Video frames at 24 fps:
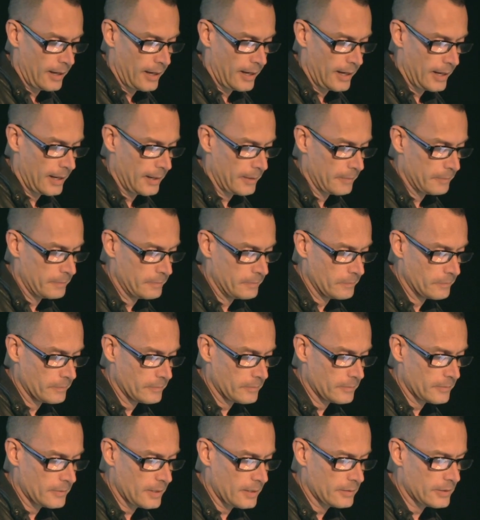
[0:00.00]

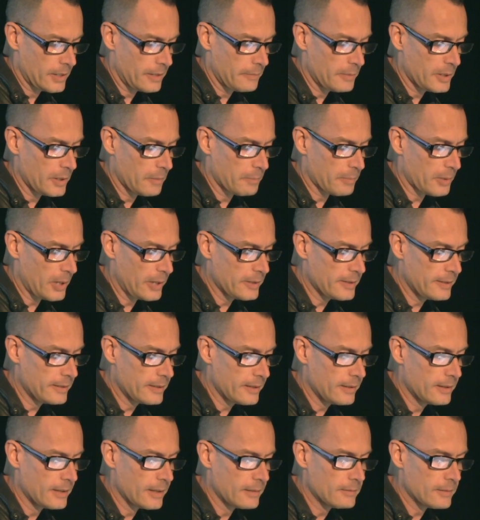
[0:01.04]
some of the
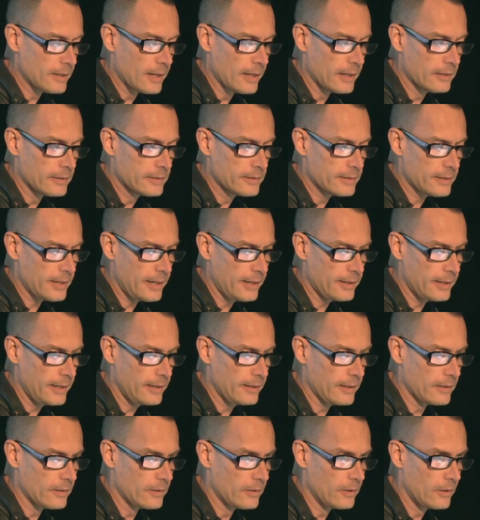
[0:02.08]
present, and
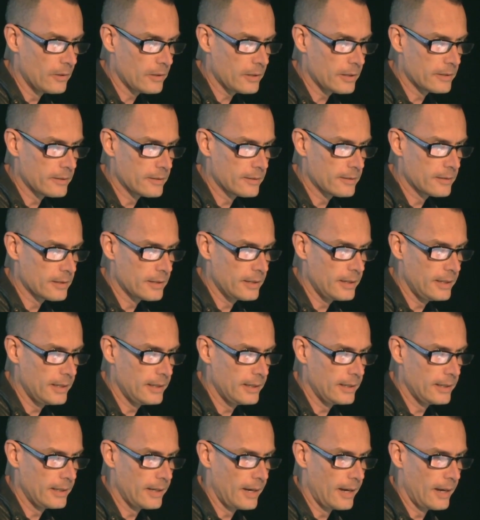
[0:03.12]
taking a look at
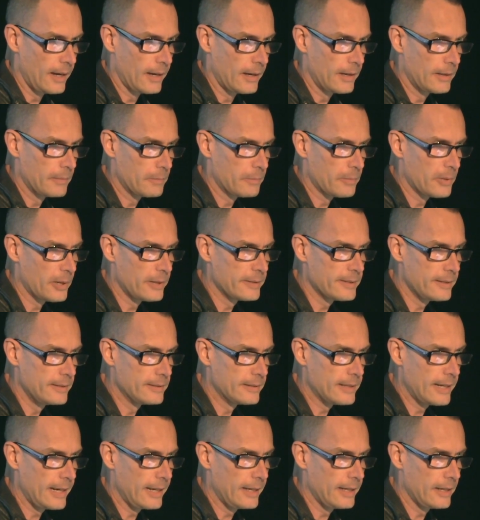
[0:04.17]
the
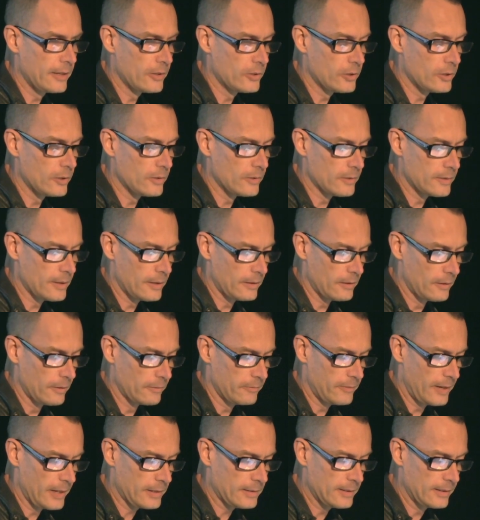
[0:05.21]
present-day issues that are
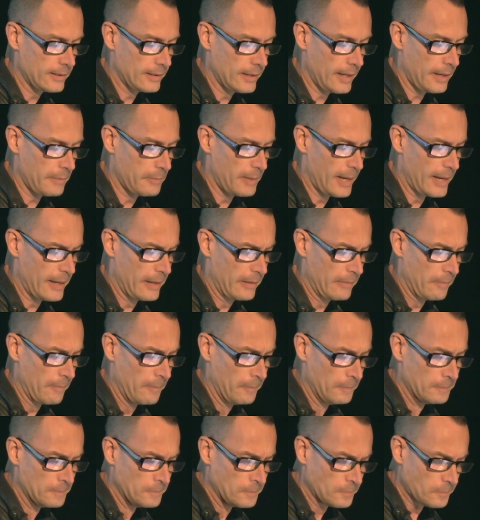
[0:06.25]
affecting gay men.
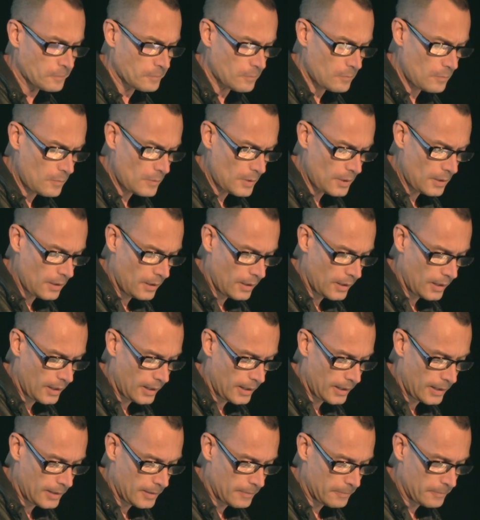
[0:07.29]

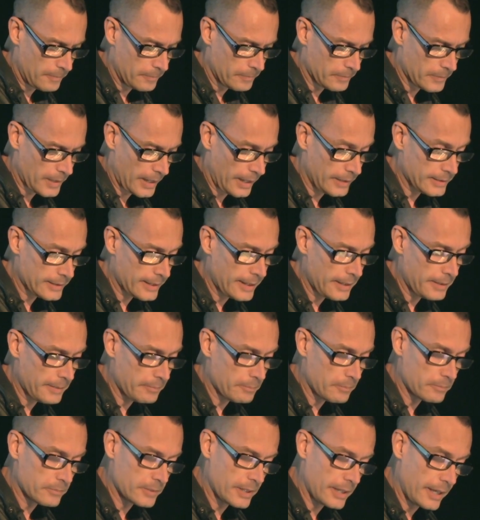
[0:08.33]
And
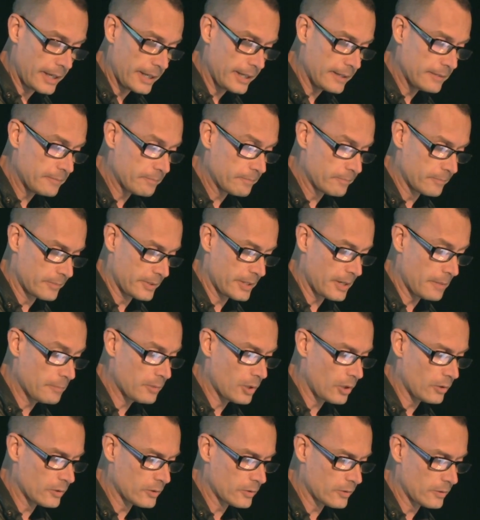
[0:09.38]
gay
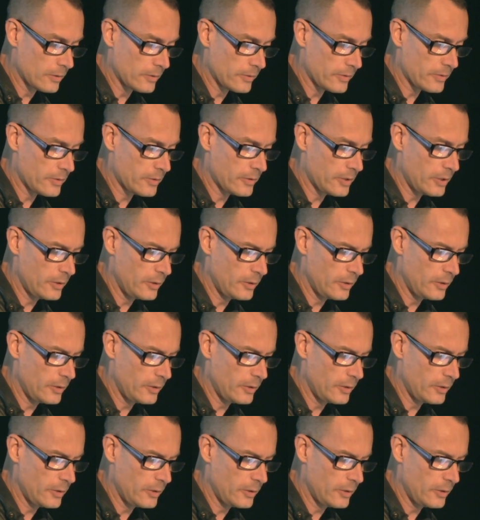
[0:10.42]
subcultures